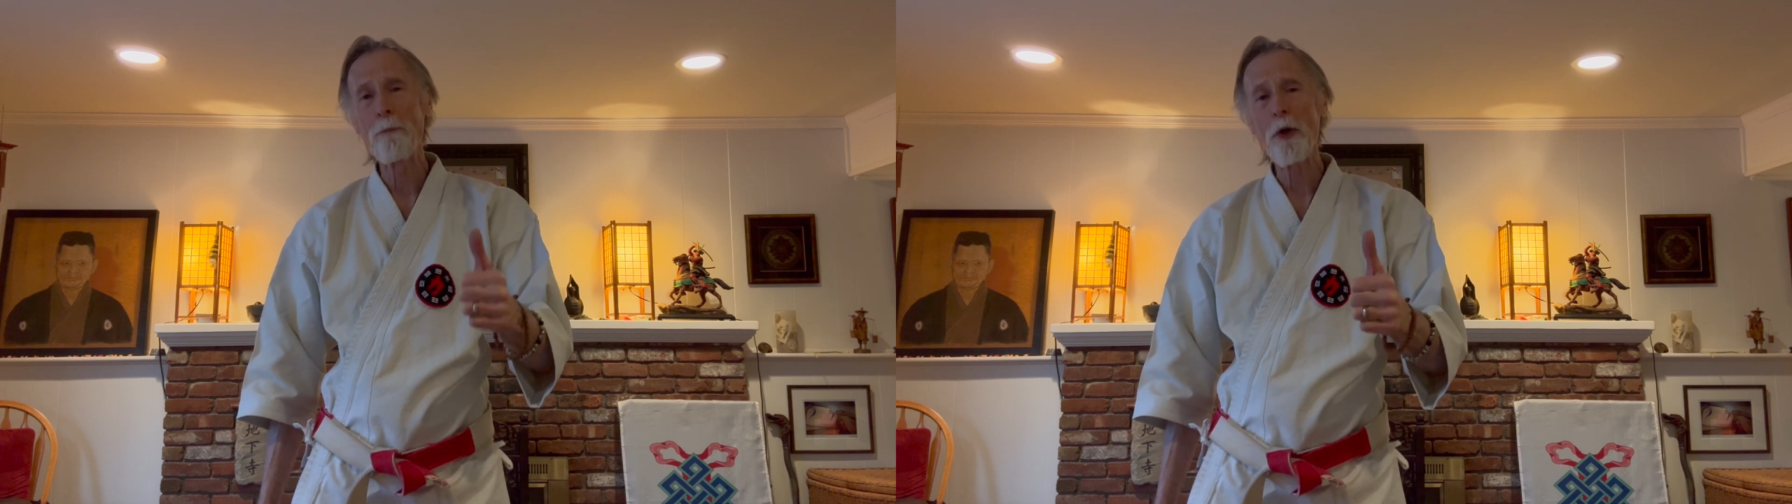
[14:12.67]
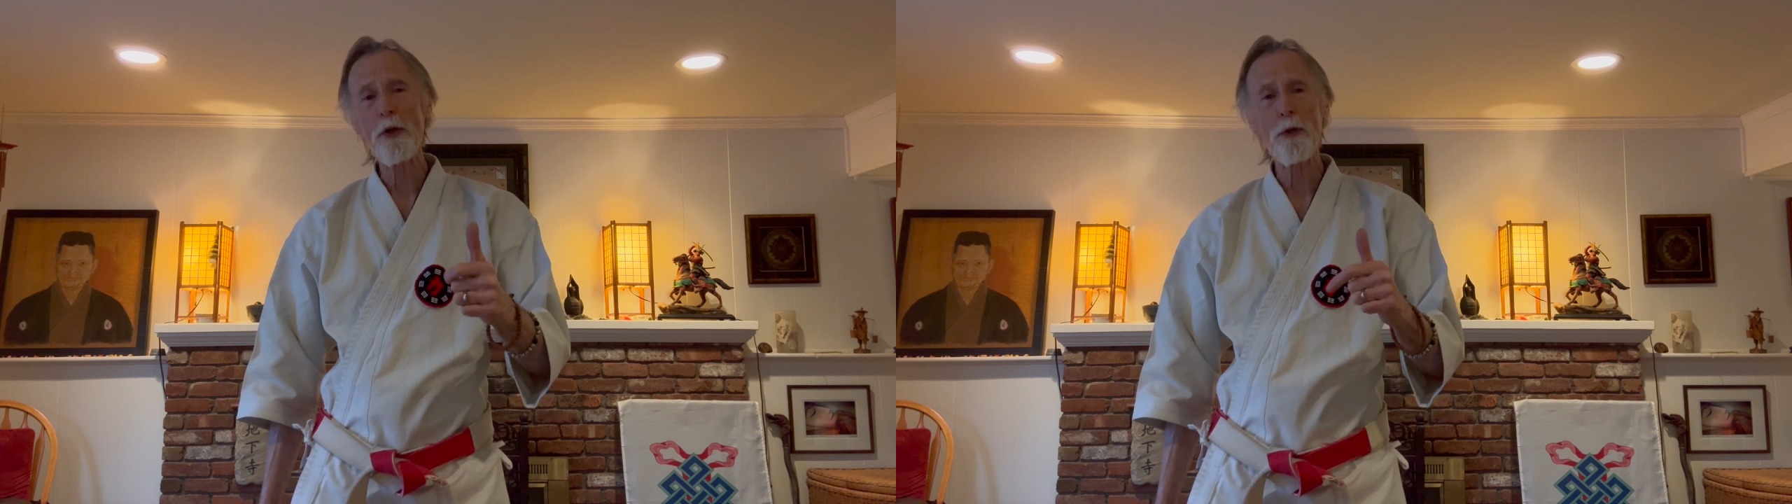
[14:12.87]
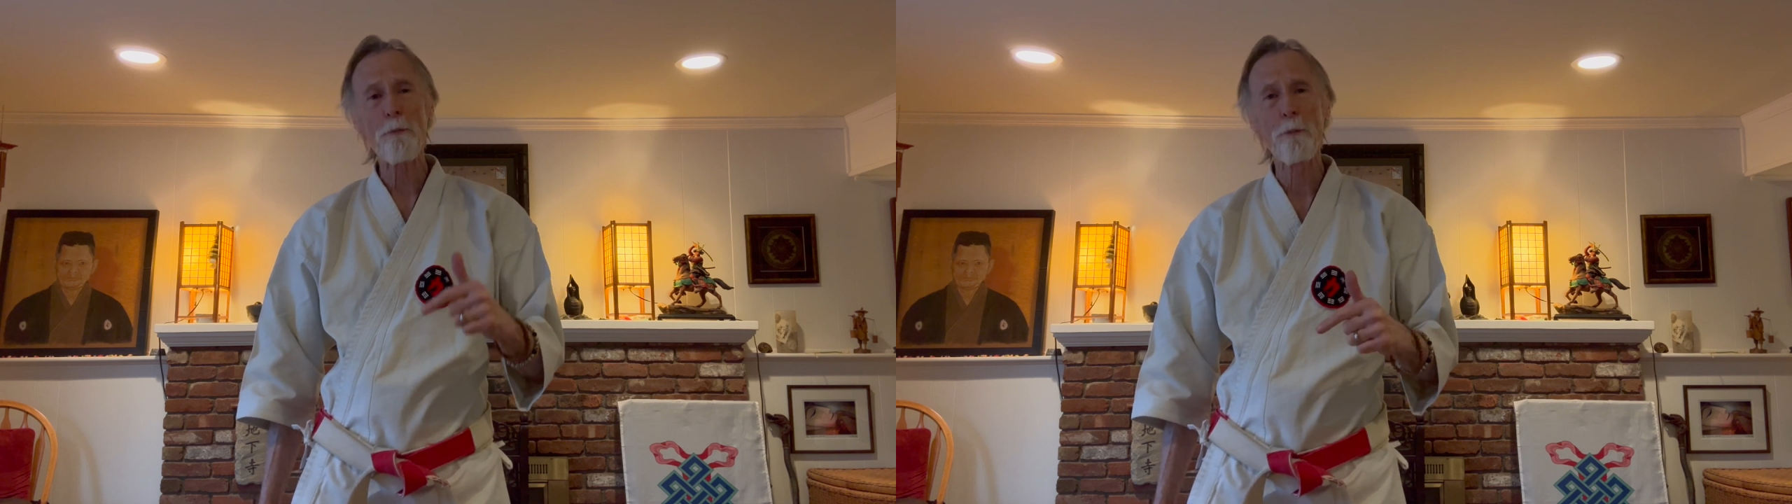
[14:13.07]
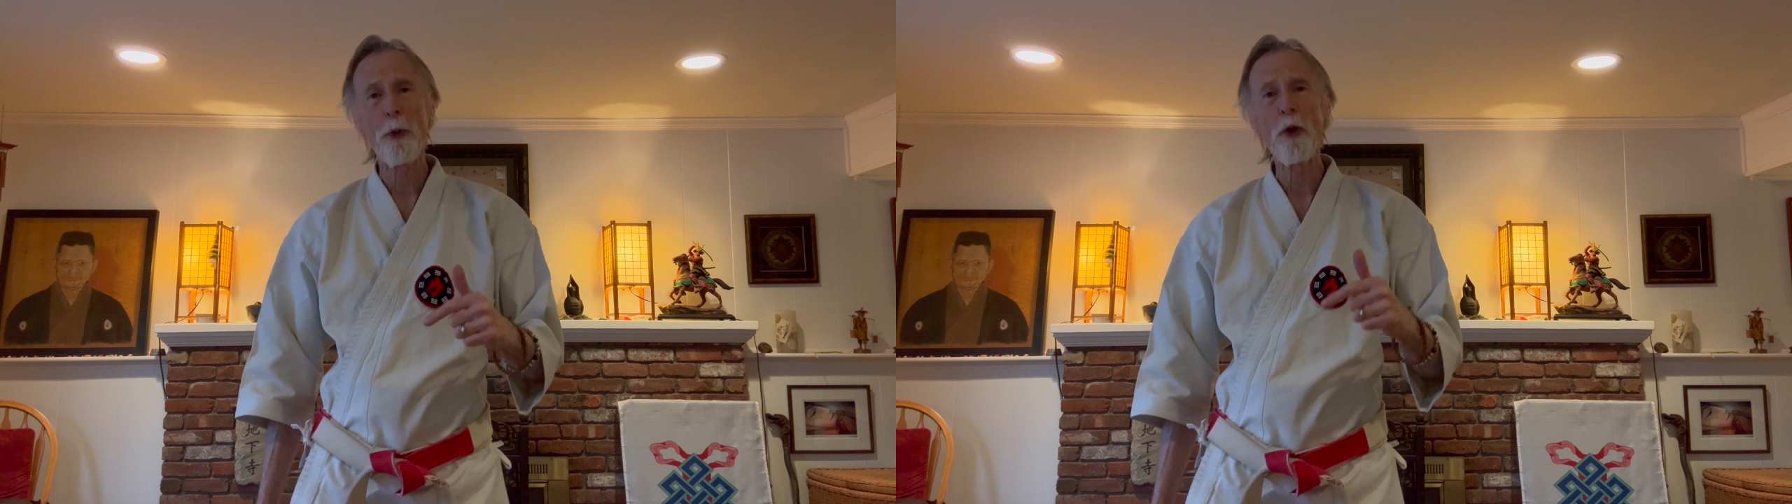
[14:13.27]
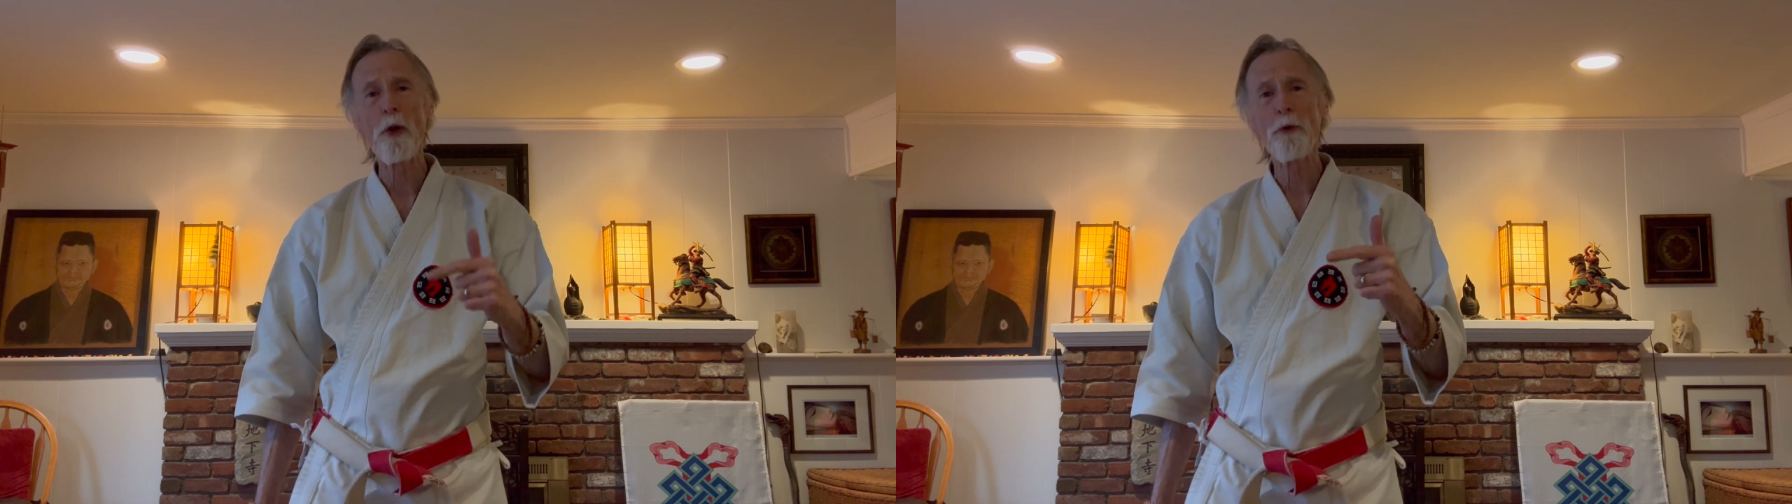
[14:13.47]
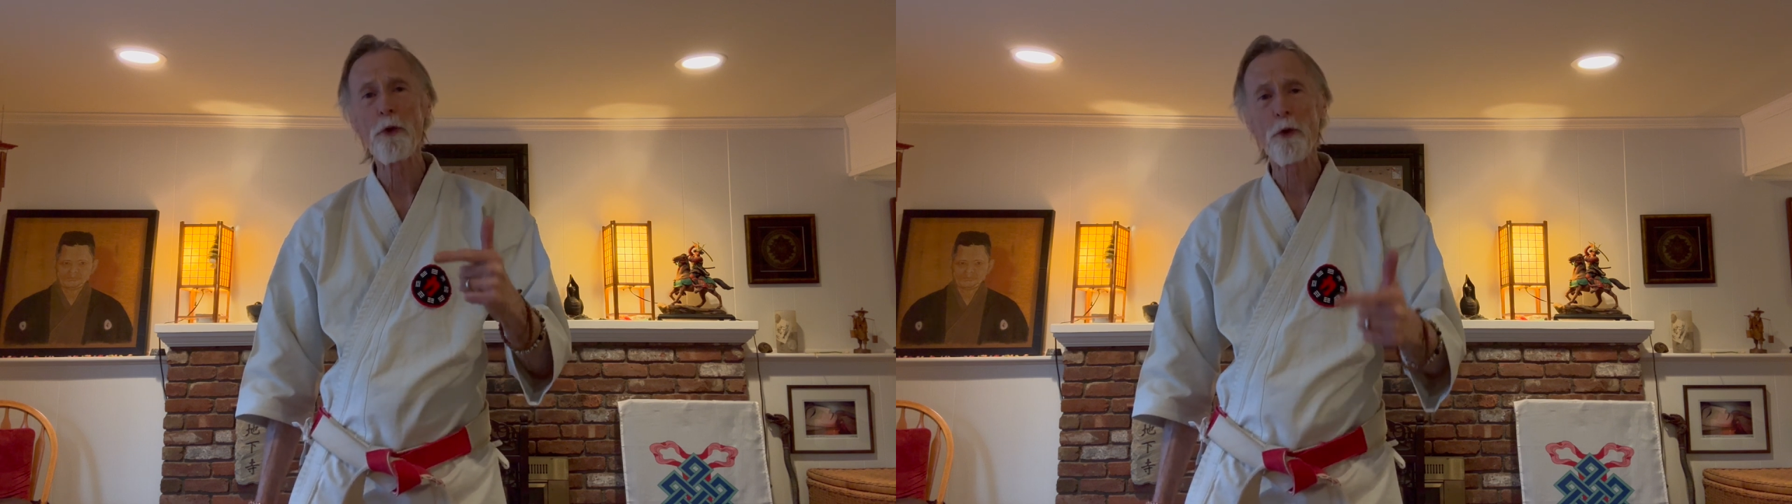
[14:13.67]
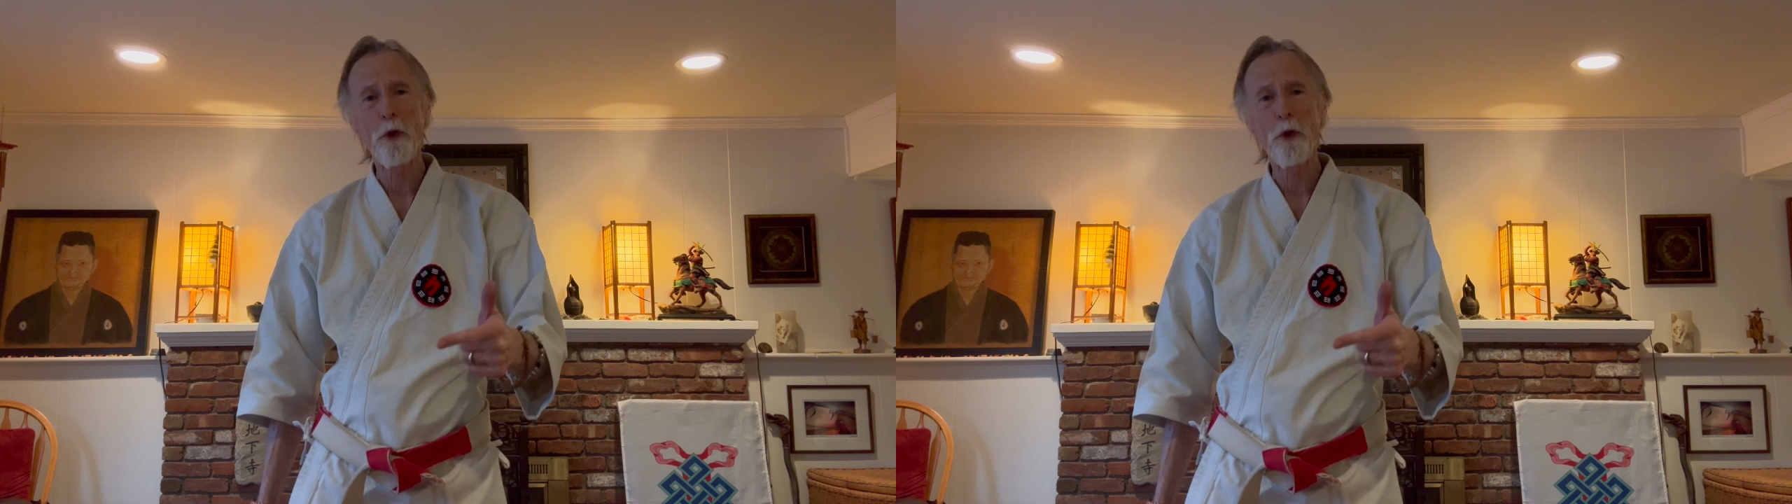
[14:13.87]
pushed, pulled,